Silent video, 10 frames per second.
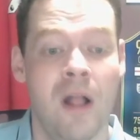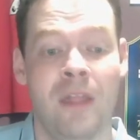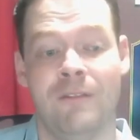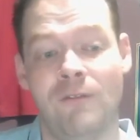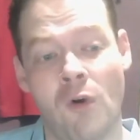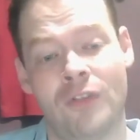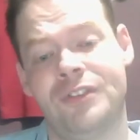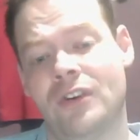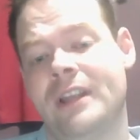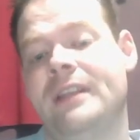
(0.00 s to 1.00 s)
The fourth
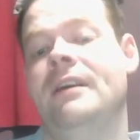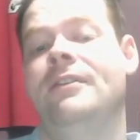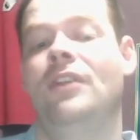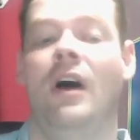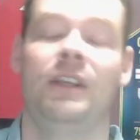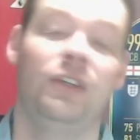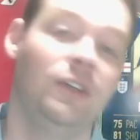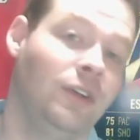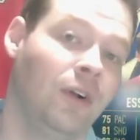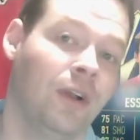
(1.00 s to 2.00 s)
striker that I
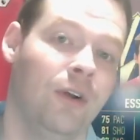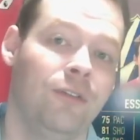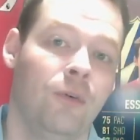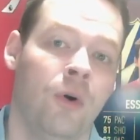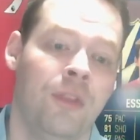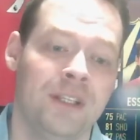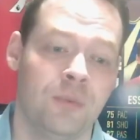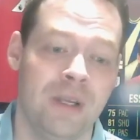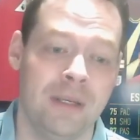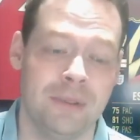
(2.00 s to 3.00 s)
could not go for this
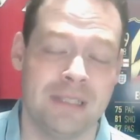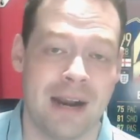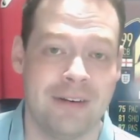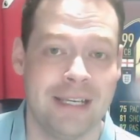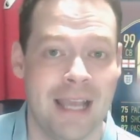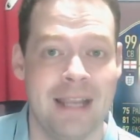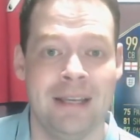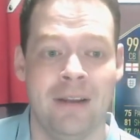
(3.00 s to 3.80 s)
week was Harry Kane.